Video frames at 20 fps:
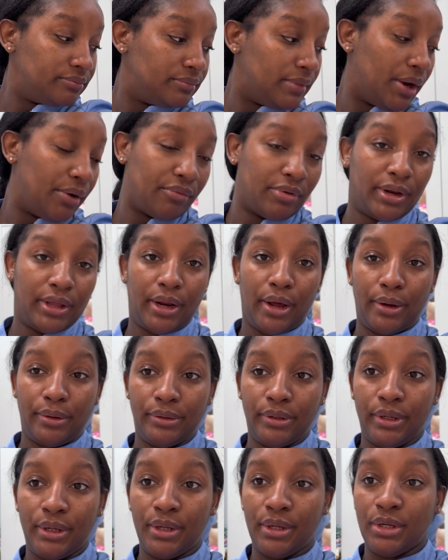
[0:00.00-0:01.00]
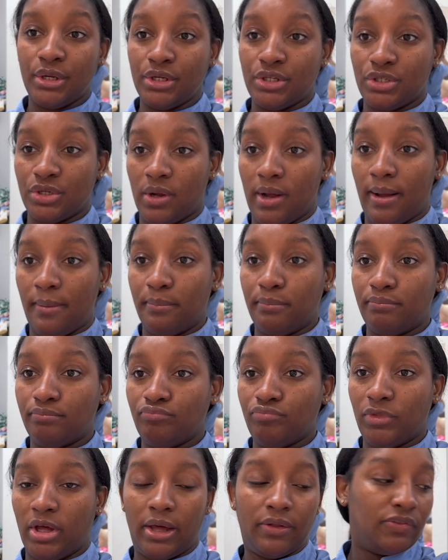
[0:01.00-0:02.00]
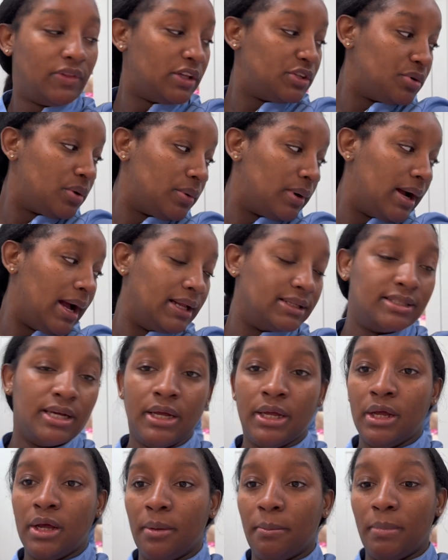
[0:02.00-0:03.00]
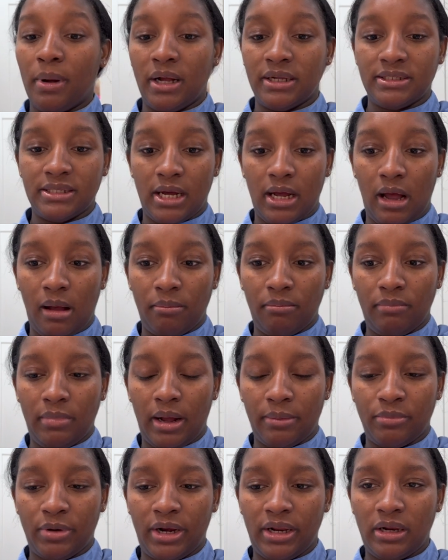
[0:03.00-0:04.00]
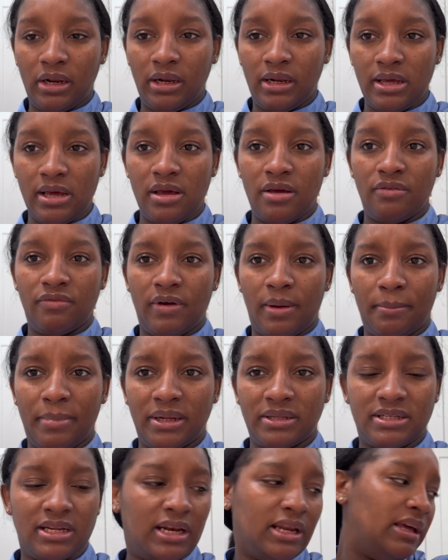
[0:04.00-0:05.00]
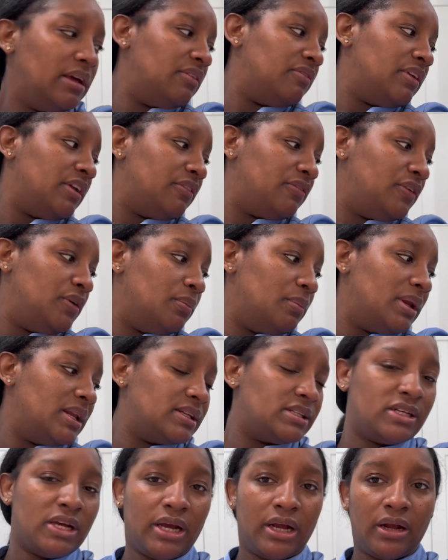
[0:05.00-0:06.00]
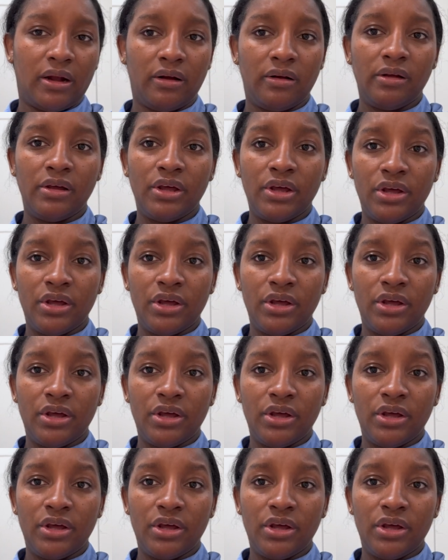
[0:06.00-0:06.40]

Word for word: I don't really know. So, um, yeah, that's where we're at. But um, I'm ready to leave. I'm about to leave in a few minutes here.